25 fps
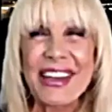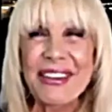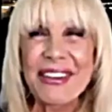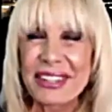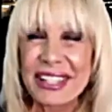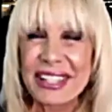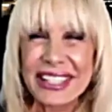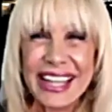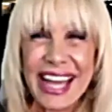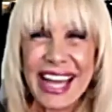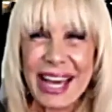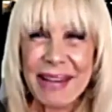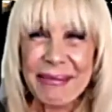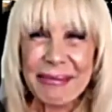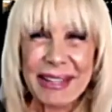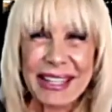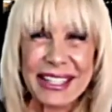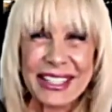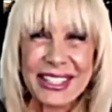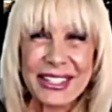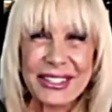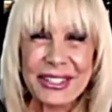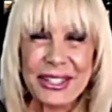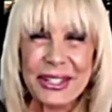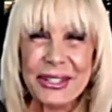well, God
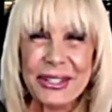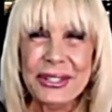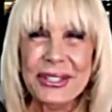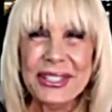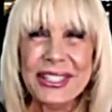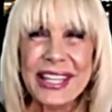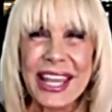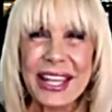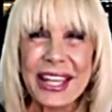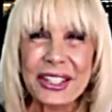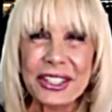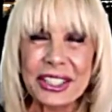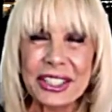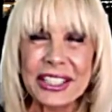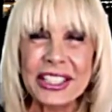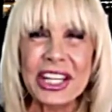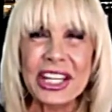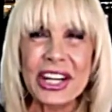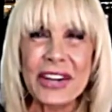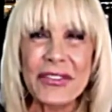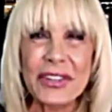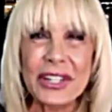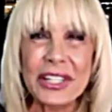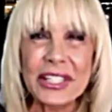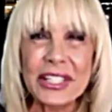bless you. You take good care
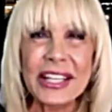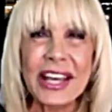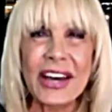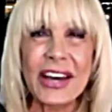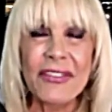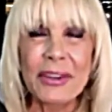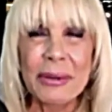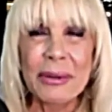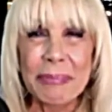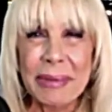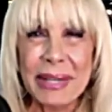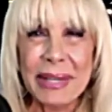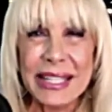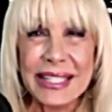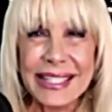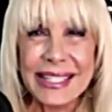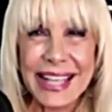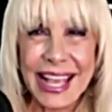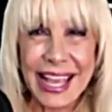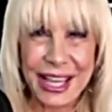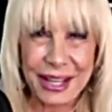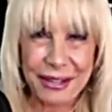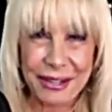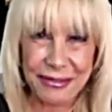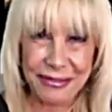of yourself and be
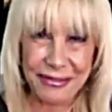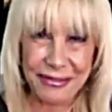safe.